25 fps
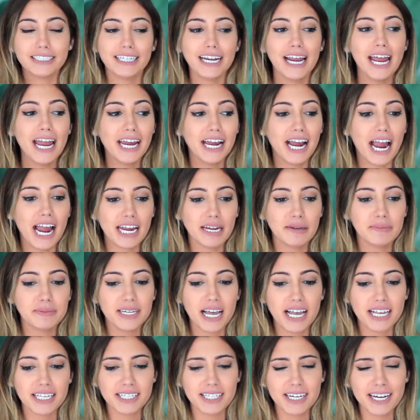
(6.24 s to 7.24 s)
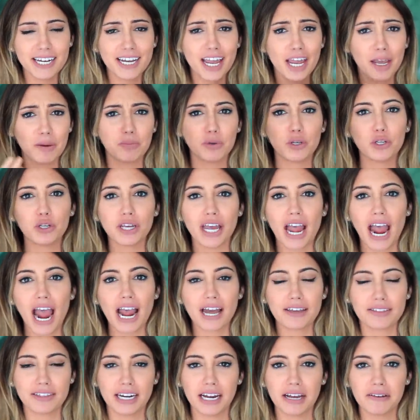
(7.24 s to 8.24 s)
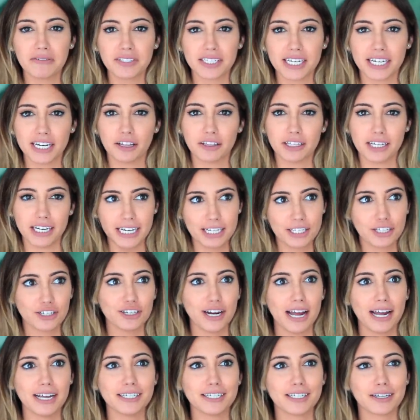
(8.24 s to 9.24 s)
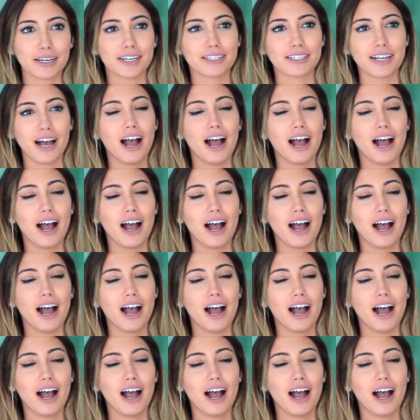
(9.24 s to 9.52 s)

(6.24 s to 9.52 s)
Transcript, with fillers: Today I am testing a beauty hack that I have seen on the internet because